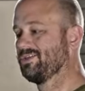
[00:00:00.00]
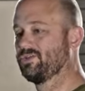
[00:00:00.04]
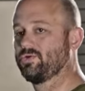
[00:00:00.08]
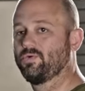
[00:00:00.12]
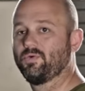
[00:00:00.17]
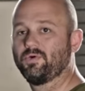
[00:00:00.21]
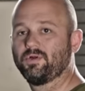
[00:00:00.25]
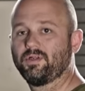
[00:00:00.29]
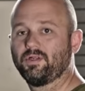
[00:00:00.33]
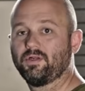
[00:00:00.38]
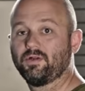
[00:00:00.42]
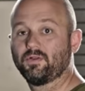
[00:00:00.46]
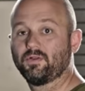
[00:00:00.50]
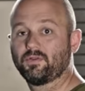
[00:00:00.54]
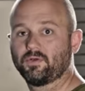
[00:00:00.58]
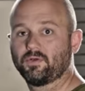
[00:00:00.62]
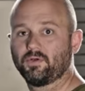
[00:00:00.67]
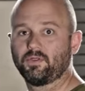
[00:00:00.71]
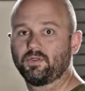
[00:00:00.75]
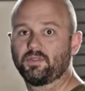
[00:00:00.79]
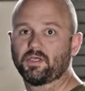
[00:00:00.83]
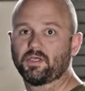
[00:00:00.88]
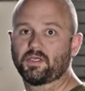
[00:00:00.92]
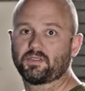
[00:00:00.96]
$20,000 to
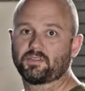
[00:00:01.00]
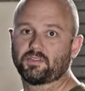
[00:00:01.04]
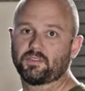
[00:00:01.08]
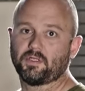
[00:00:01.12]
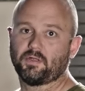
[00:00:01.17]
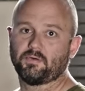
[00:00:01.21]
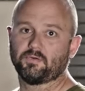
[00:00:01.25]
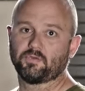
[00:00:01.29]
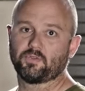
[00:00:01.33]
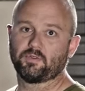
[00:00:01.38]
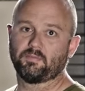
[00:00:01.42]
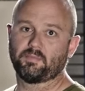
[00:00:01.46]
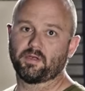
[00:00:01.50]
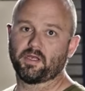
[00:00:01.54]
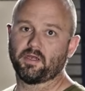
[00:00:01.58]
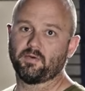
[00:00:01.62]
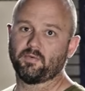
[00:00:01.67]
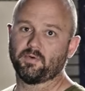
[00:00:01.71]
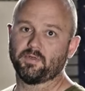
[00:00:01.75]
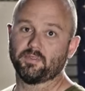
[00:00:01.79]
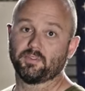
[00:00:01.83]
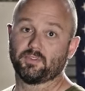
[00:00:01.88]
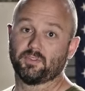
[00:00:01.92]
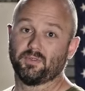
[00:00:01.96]
$30,000 to buy
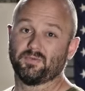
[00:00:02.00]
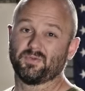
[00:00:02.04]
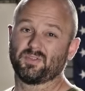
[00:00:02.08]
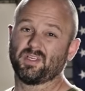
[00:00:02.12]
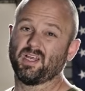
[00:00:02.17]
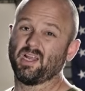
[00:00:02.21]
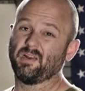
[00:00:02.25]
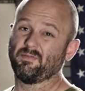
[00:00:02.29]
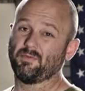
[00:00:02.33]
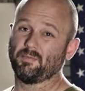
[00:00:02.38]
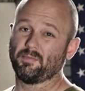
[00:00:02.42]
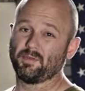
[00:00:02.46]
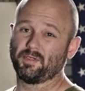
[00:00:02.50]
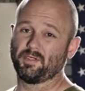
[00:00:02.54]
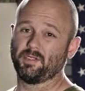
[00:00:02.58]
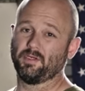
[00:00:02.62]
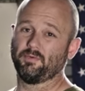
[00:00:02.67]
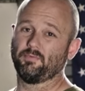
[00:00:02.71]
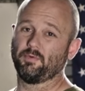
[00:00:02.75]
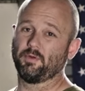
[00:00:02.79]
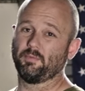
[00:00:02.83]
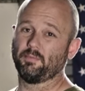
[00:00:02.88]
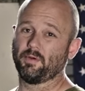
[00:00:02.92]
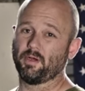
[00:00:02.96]
one. So it was kind of a big
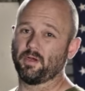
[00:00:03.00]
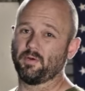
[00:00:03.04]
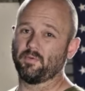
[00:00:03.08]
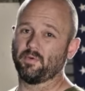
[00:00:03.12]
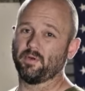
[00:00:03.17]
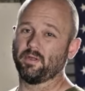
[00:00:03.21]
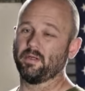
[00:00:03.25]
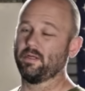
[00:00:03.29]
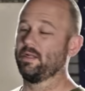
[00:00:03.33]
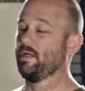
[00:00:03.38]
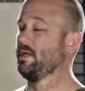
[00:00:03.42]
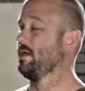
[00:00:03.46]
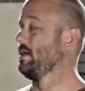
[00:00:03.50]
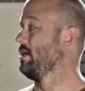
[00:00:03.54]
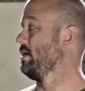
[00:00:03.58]
deal when we bought one.